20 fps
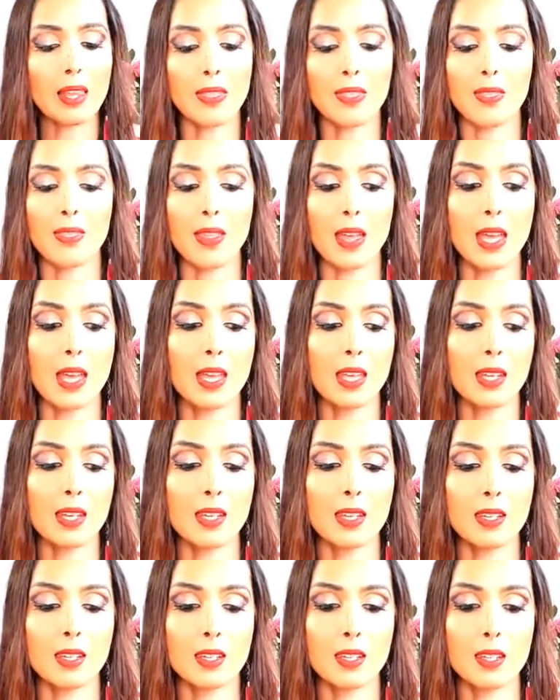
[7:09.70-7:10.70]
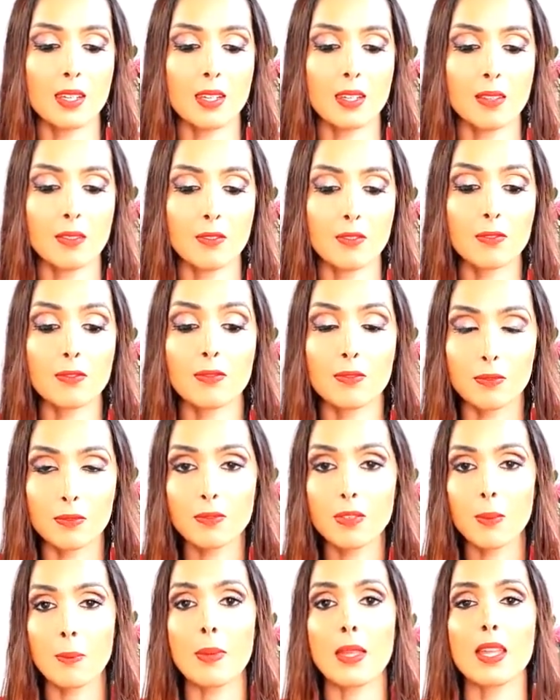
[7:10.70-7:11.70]
And then
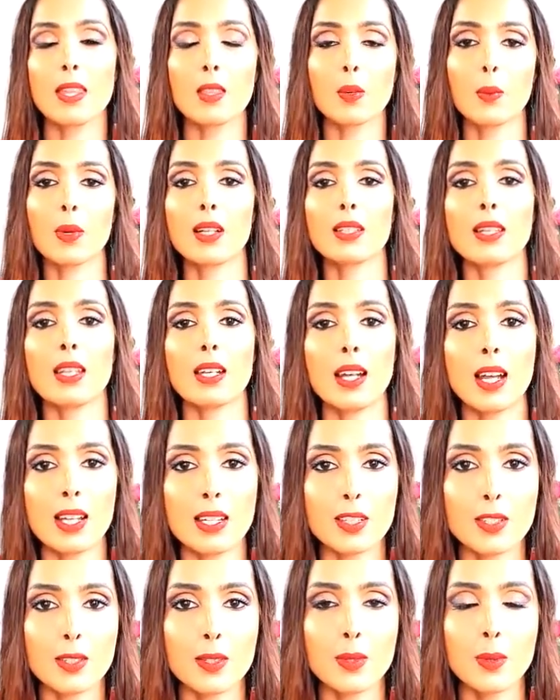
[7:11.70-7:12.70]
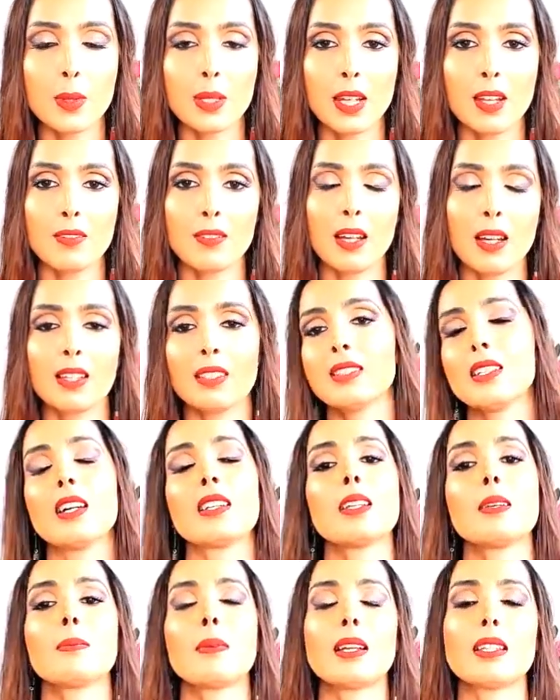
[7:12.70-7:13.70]
for me, in the work that I do and I've
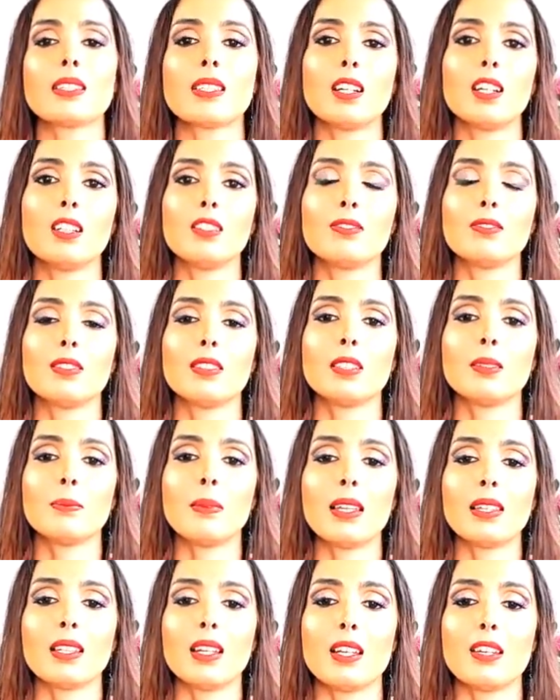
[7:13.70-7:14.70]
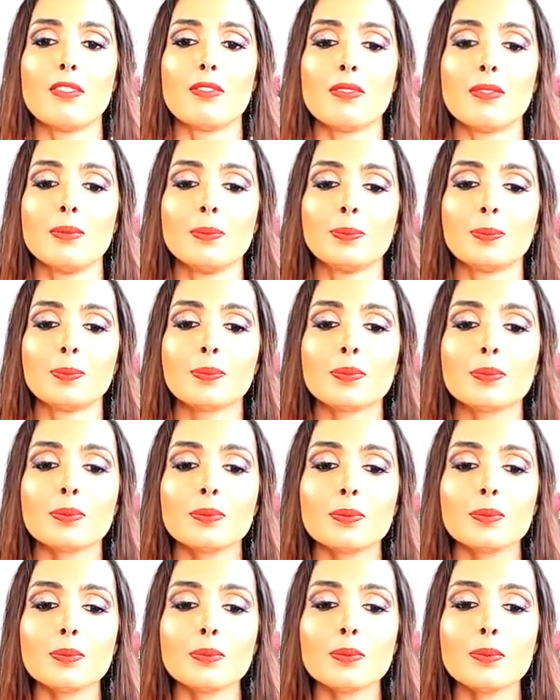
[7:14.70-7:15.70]
done in myself, in my life,
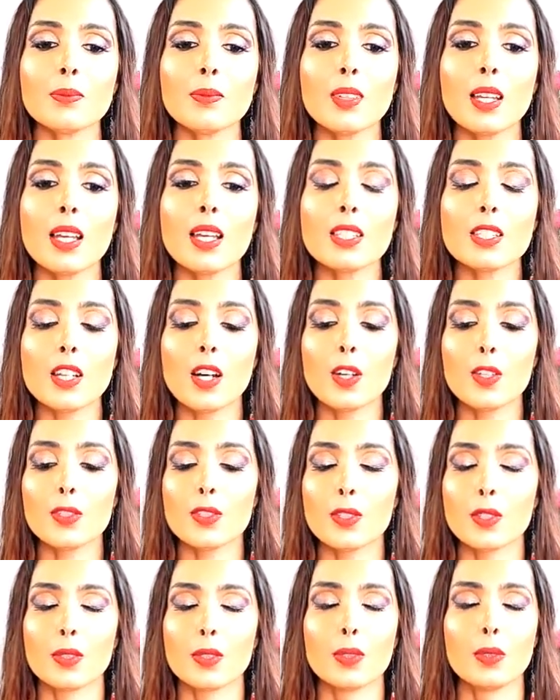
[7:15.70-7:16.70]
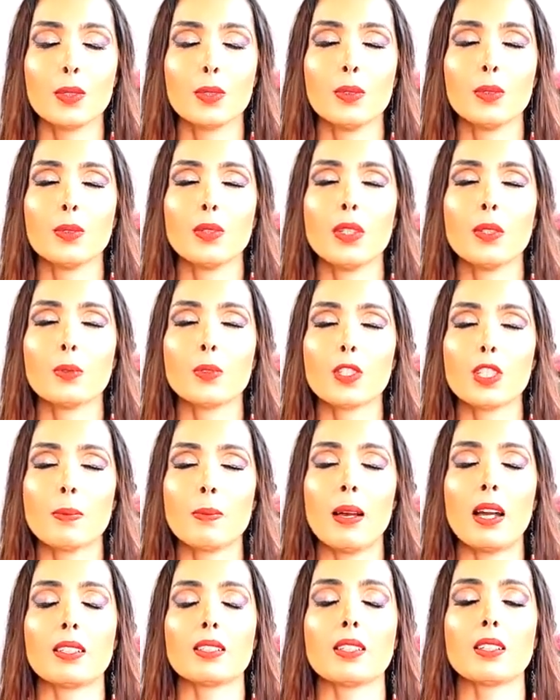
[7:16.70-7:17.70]
it
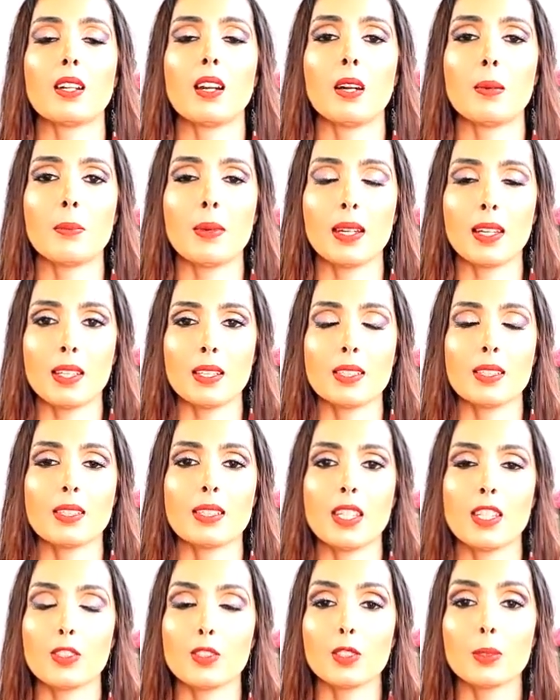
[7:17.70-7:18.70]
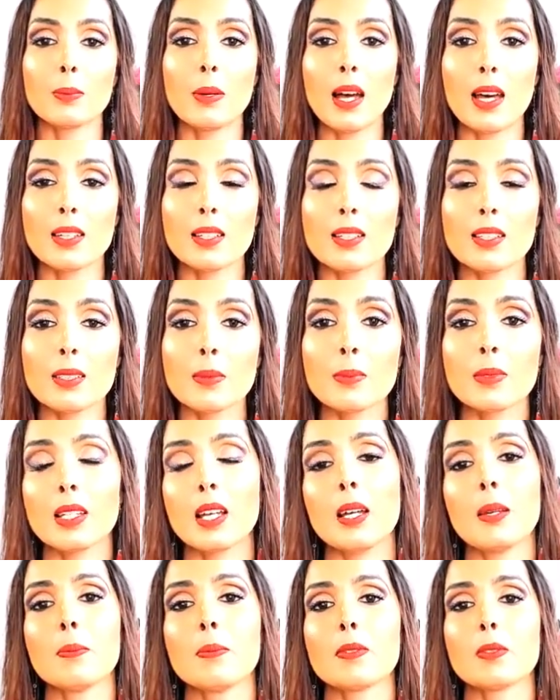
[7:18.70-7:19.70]
roots back to karmic and ancestral patterns
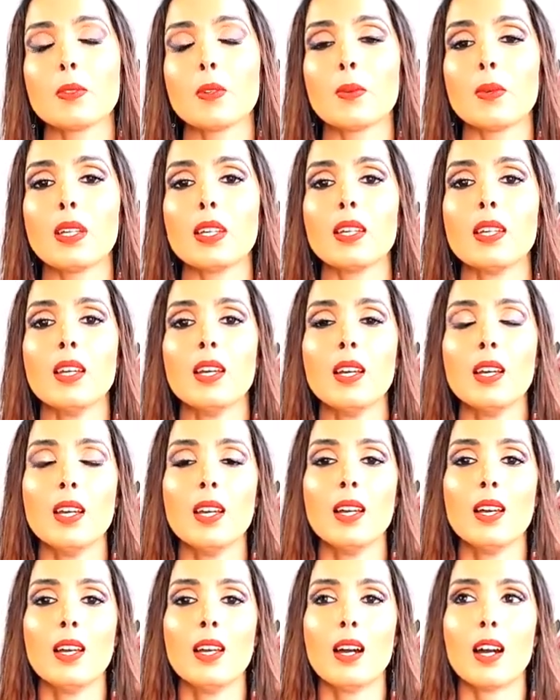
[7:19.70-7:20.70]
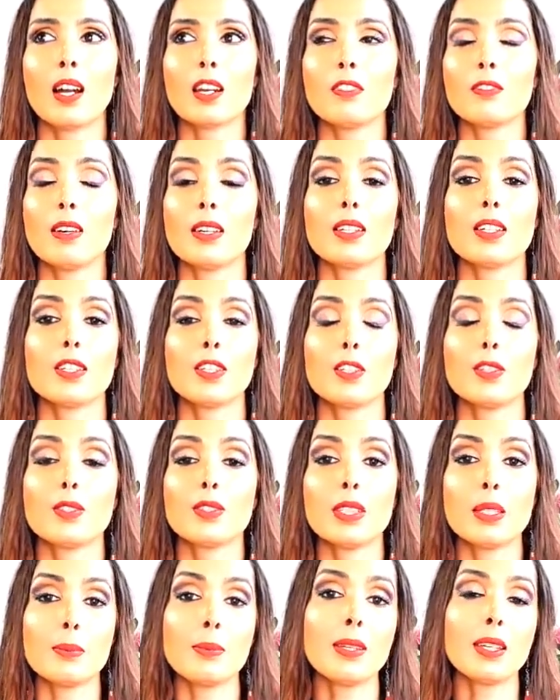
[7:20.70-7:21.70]
sometimes, where we are invited
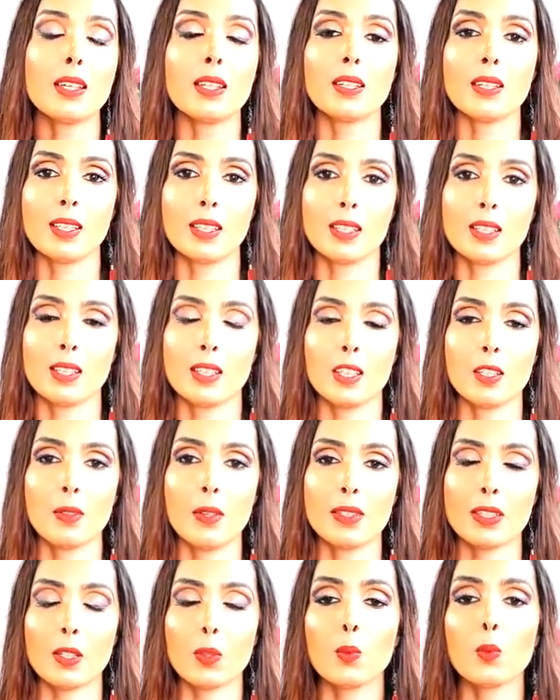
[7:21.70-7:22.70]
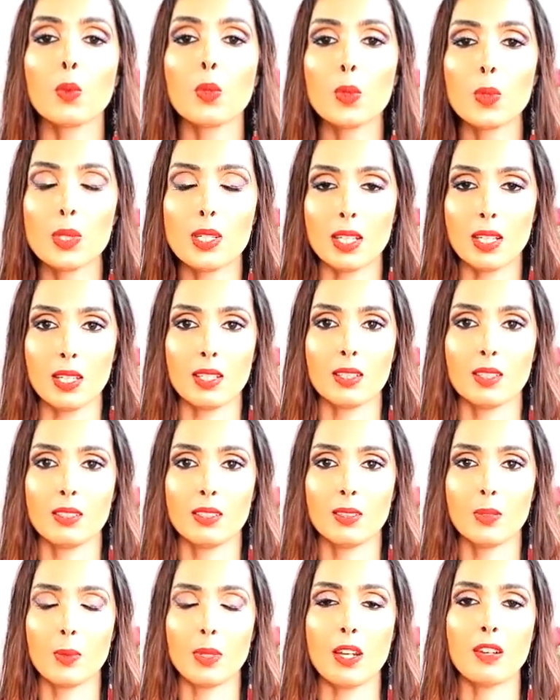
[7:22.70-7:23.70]
to do deep healing around our
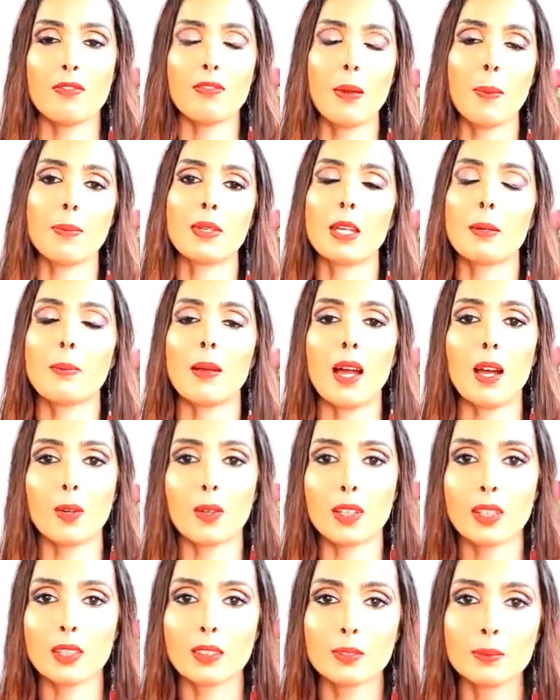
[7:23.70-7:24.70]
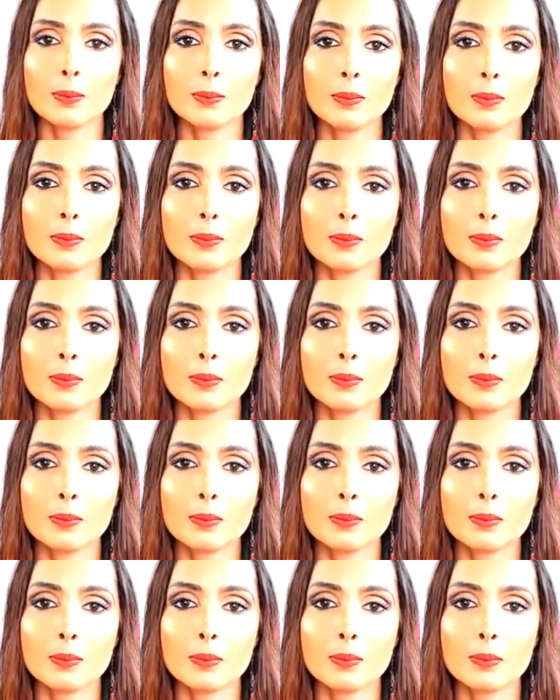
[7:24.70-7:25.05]
wounding with our feminine power